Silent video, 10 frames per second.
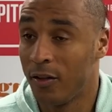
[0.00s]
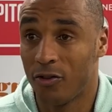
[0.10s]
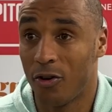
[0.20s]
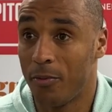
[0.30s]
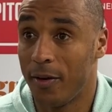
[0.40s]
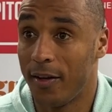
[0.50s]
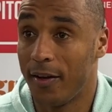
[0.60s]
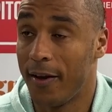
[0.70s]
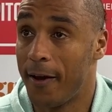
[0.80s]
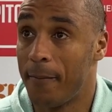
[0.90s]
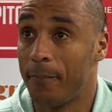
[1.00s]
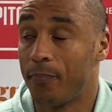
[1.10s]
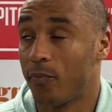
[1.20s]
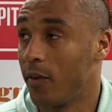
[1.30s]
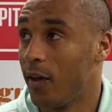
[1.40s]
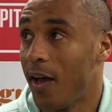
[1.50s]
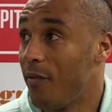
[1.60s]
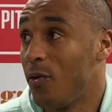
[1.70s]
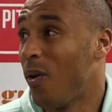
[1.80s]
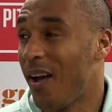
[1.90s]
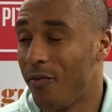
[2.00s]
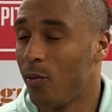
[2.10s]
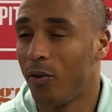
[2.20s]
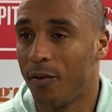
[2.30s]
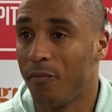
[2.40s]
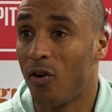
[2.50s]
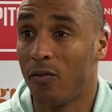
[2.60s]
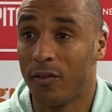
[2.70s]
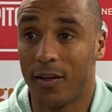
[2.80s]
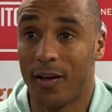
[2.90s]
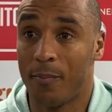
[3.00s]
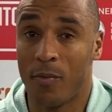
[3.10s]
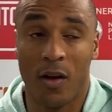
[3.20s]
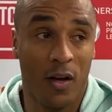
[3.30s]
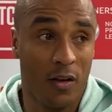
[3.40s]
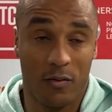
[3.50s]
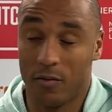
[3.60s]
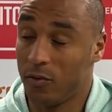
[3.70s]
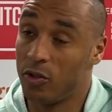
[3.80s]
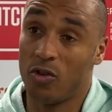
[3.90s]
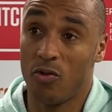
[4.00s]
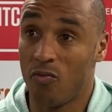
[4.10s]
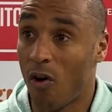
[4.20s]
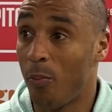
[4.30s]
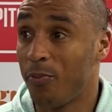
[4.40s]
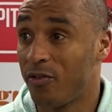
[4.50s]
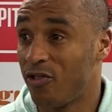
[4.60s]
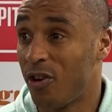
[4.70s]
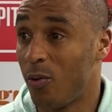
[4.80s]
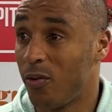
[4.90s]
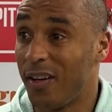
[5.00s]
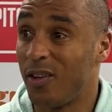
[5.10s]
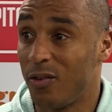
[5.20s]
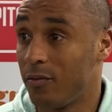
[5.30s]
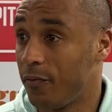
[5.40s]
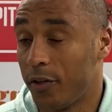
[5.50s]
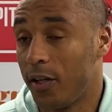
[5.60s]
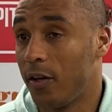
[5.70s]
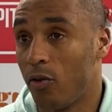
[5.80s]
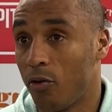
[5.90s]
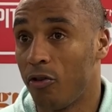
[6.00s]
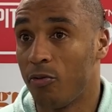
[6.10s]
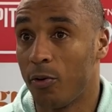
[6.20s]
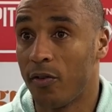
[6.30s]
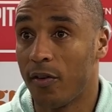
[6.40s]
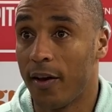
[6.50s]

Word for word: Do you know what I mean? Um, every, everyone involved, um, the two Robs, do you know, in, for the encouragement.